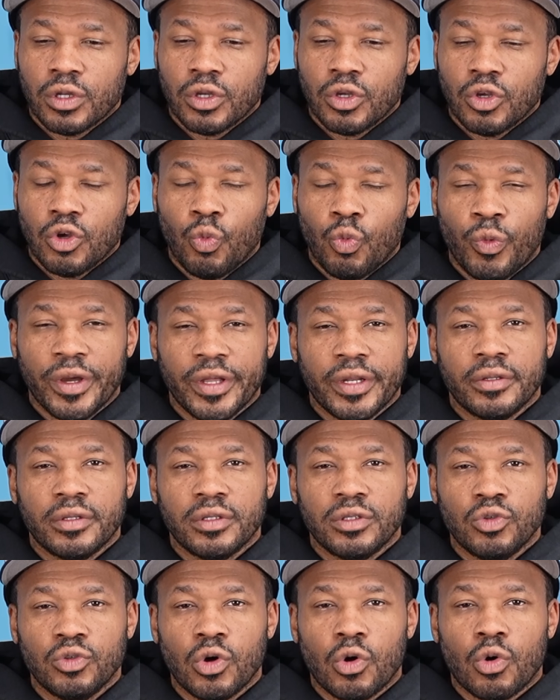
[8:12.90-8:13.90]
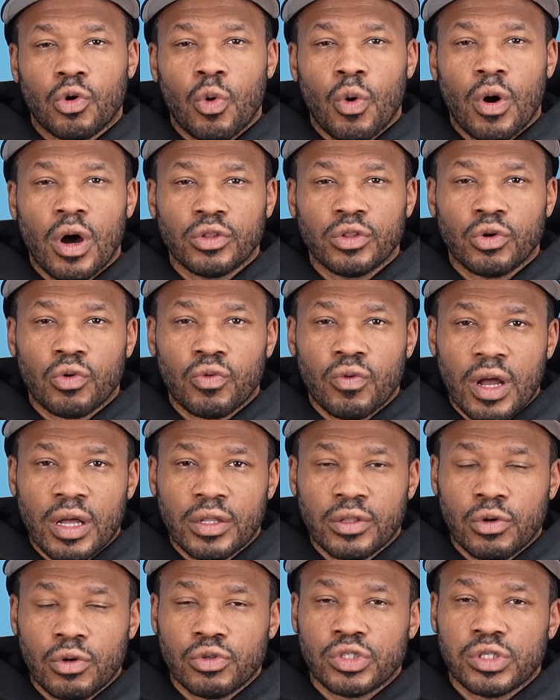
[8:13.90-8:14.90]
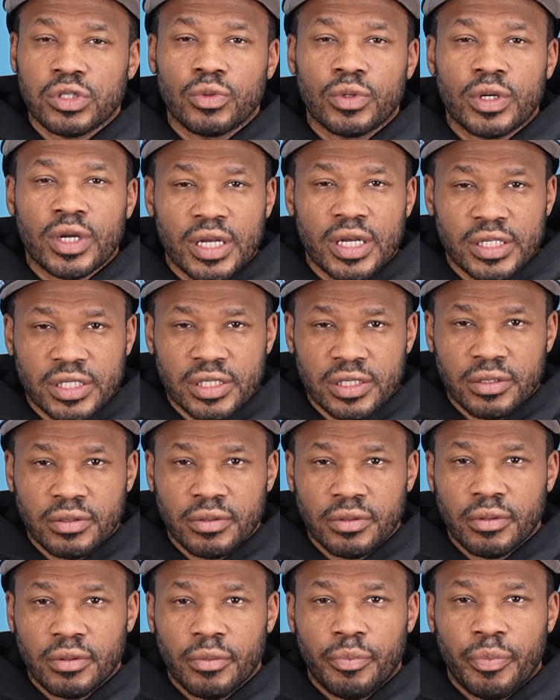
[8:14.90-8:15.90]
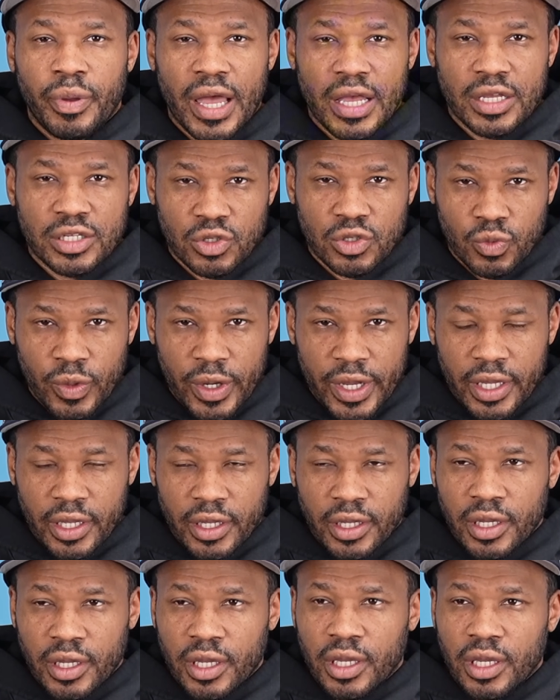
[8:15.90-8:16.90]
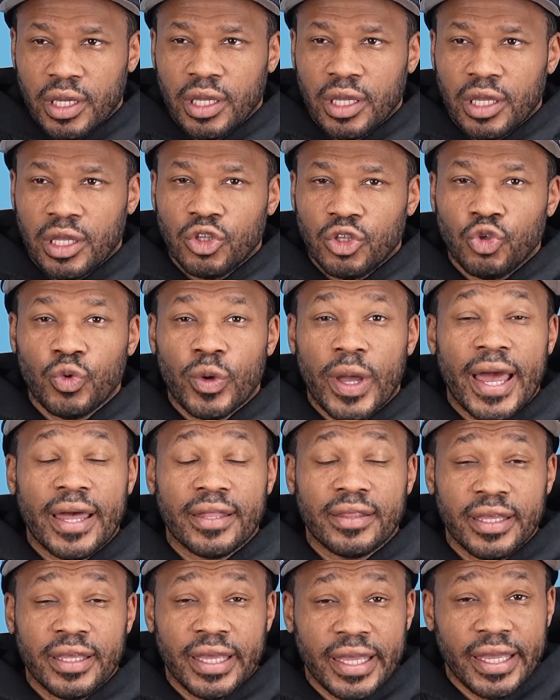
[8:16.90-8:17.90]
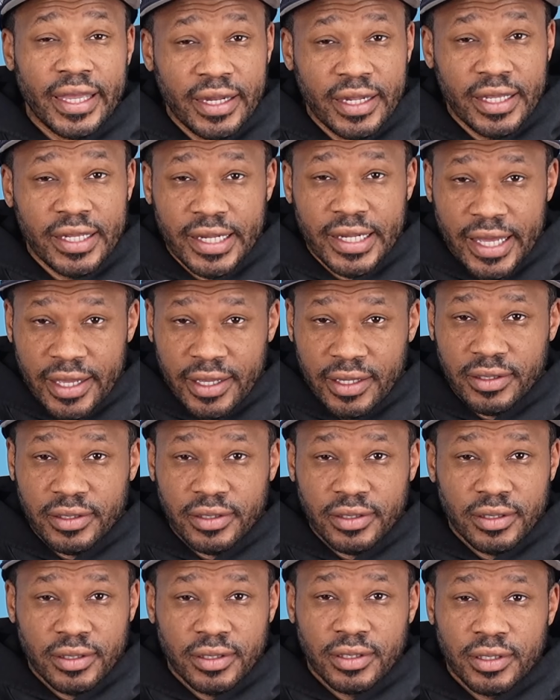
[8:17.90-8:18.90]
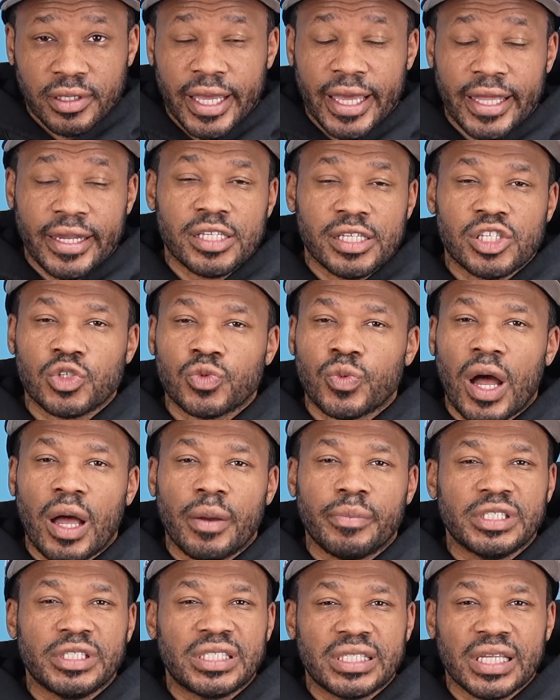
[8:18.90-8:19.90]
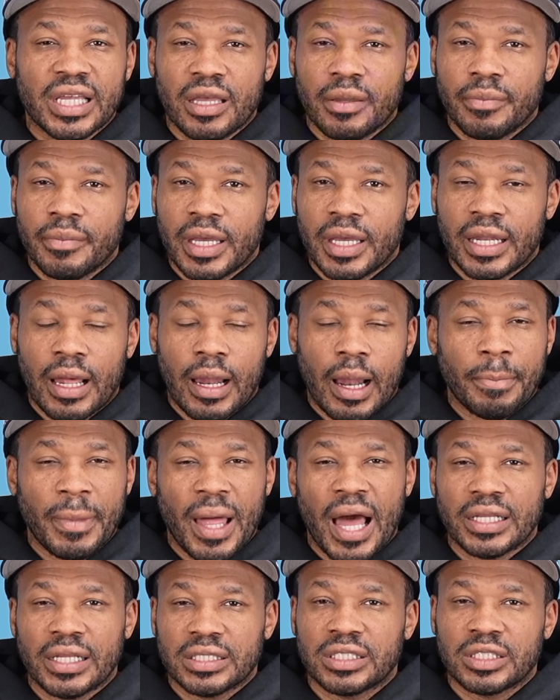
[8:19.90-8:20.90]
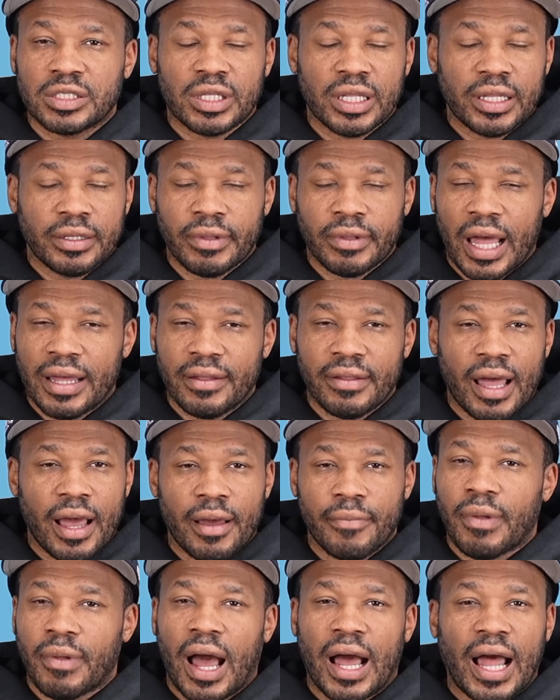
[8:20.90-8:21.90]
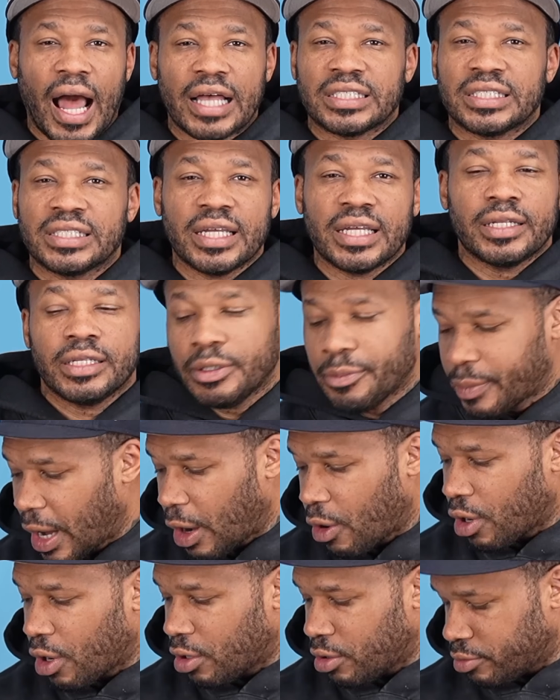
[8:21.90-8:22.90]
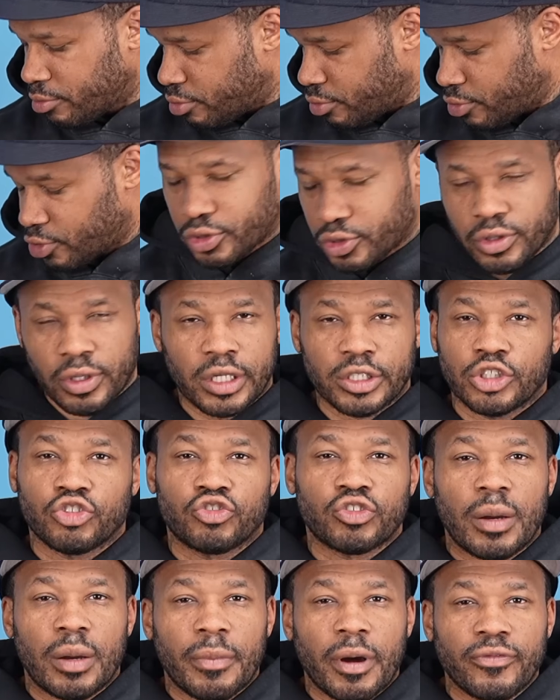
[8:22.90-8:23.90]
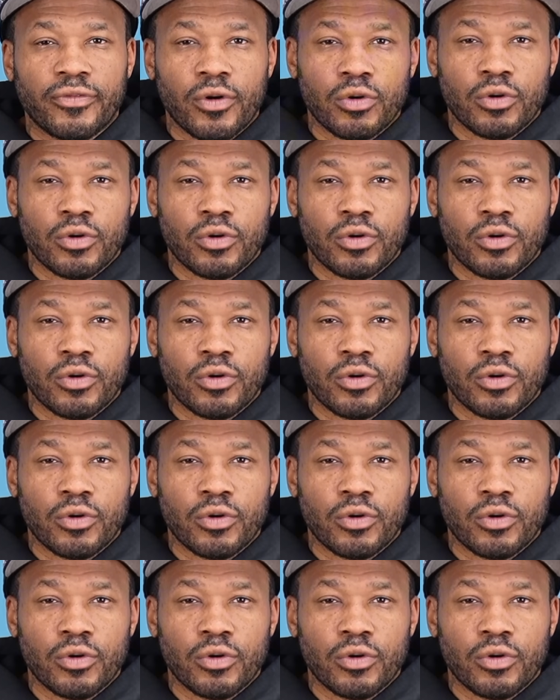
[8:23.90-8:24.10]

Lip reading: when, you know, Quando Rondo's little cousin passed away, you had the internet, and this is why I be saying, man, I'm not, I said it about, I just dropped my phone,